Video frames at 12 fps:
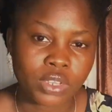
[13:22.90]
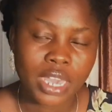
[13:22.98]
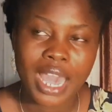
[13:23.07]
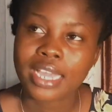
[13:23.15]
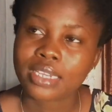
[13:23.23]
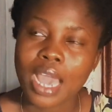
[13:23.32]

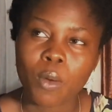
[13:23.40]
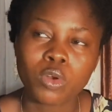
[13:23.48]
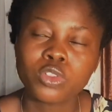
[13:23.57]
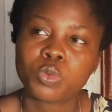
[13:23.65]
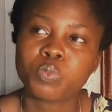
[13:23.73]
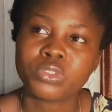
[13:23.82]
And I
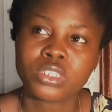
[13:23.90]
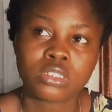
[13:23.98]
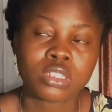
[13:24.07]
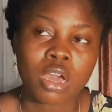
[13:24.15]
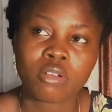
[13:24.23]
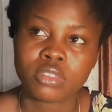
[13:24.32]
want to put this
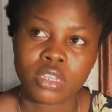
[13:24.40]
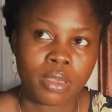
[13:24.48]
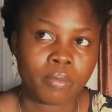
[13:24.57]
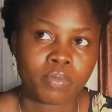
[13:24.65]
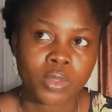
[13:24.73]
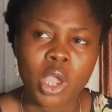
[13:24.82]
out there.
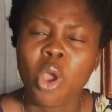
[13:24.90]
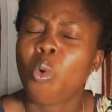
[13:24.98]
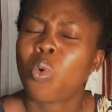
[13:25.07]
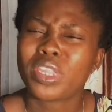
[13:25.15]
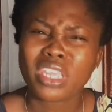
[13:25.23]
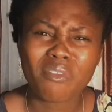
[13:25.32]

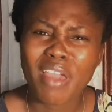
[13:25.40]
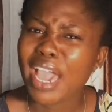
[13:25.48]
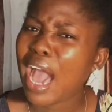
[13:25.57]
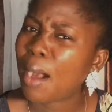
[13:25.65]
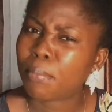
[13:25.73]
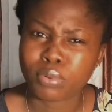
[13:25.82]
Whatever
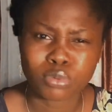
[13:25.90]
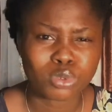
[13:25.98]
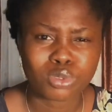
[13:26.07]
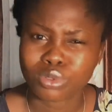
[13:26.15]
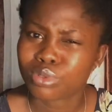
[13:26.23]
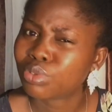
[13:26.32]
happens
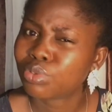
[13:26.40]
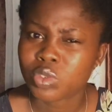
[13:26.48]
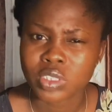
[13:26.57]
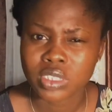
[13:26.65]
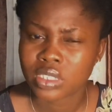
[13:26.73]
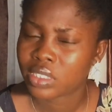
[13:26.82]
to you
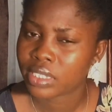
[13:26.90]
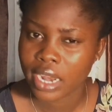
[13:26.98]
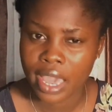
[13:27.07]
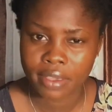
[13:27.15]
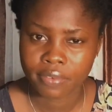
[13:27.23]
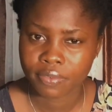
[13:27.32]
in this
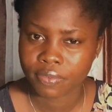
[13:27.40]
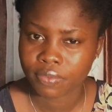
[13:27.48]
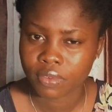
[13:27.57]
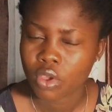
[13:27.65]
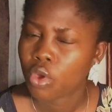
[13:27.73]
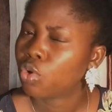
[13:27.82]
life,
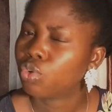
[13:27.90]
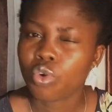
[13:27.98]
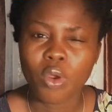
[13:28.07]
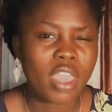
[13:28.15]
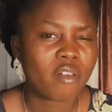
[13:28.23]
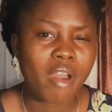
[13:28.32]

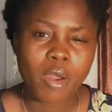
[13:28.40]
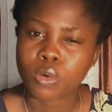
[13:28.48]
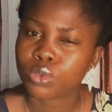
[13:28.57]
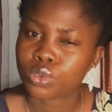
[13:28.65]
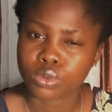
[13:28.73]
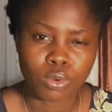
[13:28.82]
don't ever go
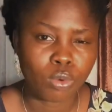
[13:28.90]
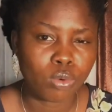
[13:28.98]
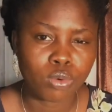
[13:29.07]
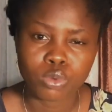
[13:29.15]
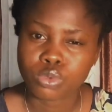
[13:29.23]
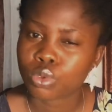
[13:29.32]
to
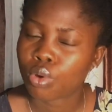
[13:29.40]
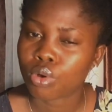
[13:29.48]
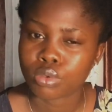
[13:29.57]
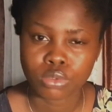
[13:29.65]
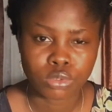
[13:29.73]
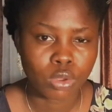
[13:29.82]
Google to
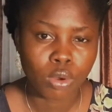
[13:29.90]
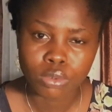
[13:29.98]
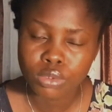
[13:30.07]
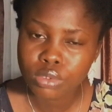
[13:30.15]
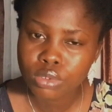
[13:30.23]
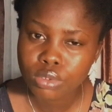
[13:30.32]

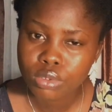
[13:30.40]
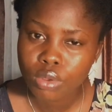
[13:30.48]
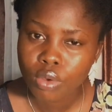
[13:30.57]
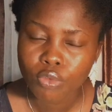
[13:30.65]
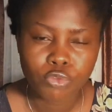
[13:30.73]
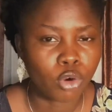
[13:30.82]
consult
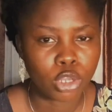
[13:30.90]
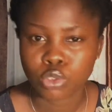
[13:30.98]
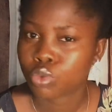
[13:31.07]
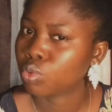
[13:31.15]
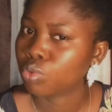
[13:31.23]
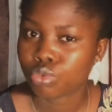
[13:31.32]
for a
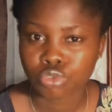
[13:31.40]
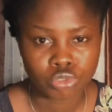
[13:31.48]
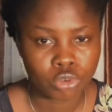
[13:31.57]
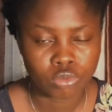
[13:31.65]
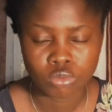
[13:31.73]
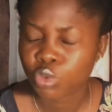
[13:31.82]
solution.
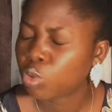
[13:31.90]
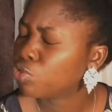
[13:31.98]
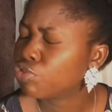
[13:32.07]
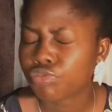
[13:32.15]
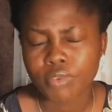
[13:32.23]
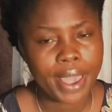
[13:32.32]
Don't
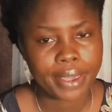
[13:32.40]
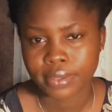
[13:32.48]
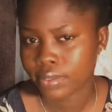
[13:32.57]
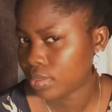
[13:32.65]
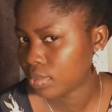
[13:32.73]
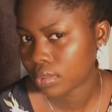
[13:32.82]
try
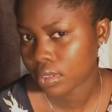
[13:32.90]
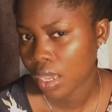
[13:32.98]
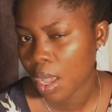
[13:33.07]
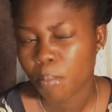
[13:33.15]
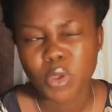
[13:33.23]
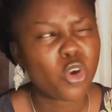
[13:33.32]
it,
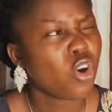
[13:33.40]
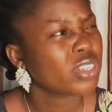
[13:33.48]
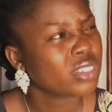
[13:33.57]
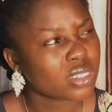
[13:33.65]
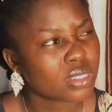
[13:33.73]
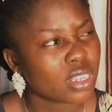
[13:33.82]

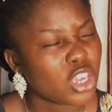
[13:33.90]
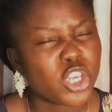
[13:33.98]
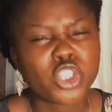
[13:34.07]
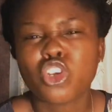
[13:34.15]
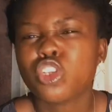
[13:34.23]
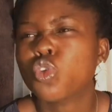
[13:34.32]
because
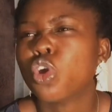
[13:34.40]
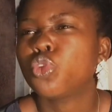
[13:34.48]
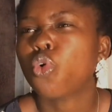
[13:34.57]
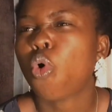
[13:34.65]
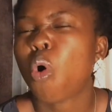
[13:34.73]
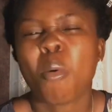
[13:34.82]
it's just going
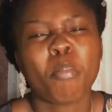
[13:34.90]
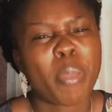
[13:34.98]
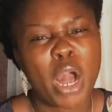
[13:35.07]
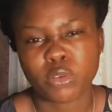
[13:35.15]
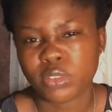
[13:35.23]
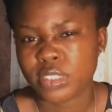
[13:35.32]
to
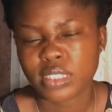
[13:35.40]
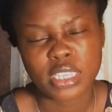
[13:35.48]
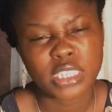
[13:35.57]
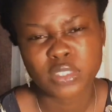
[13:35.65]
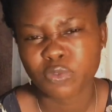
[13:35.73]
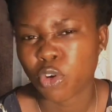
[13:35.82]
compound
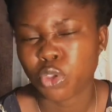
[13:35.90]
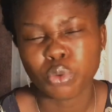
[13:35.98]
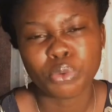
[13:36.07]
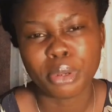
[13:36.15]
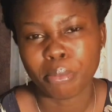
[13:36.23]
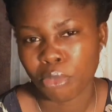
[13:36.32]
things for you
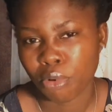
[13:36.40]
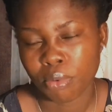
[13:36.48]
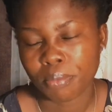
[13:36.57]
the more.